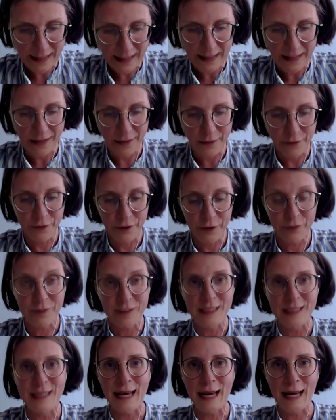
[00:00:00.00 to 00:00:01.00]

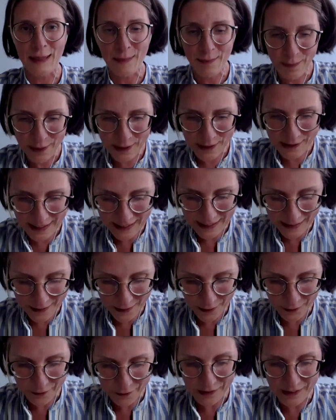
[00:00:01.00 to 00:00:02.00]
59%
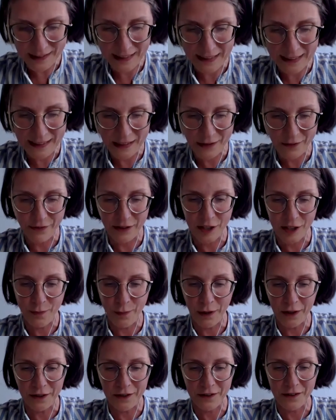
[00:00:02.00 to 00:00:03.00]
of the Danish
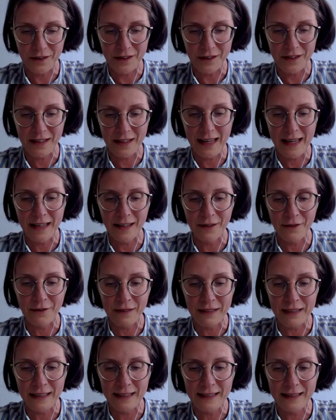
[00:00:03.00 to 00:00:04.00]
respondents
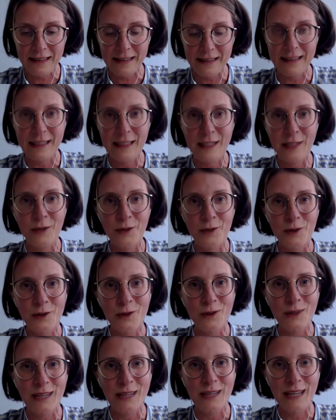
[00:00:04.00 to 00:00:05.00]
agree that the EU
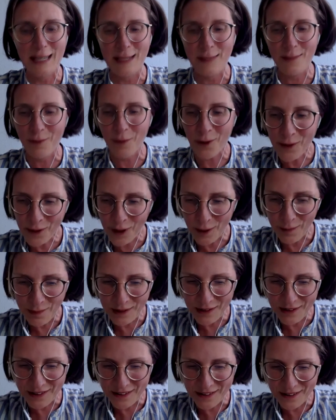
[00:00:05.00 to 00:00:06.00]
should gain more
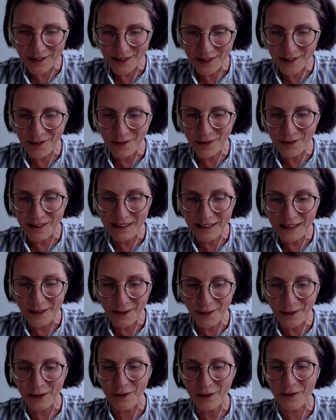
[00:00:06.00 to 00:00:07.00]
competences to deal
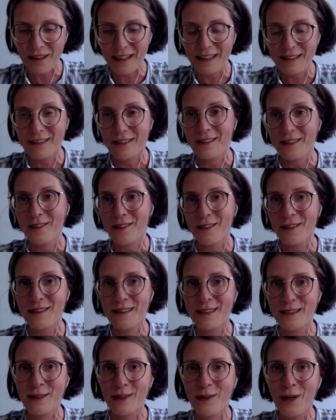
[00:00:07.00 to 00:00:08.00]
with crises such
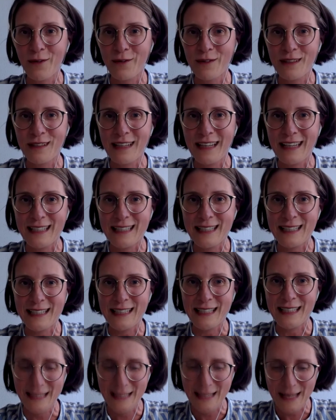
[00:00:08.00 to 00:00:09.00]
as the
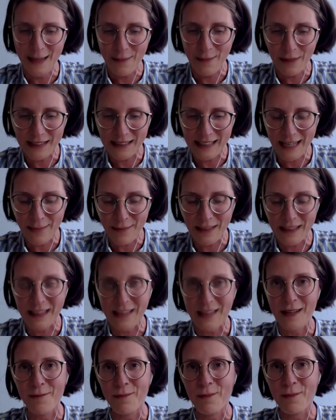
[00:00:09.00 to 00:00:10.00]
COVID-19 pandemic,
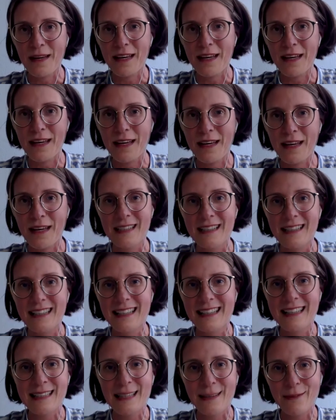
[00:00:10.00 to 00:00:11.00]
compared with
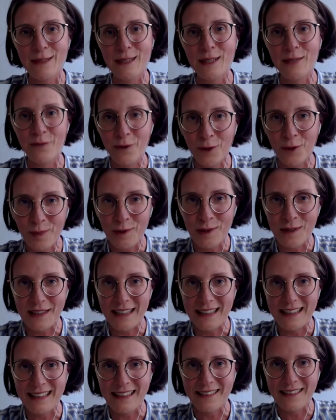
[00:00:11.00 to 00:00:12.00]

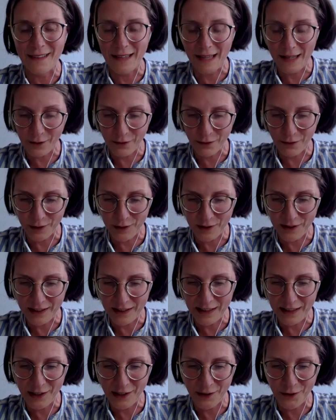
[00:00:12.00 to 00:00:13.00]
74% across the
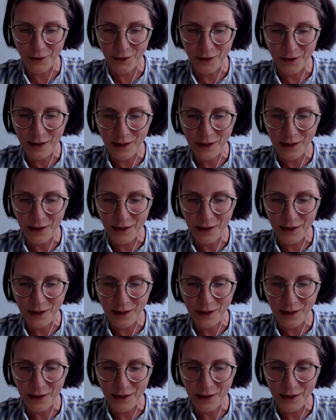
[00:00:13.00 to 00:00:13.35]
EU.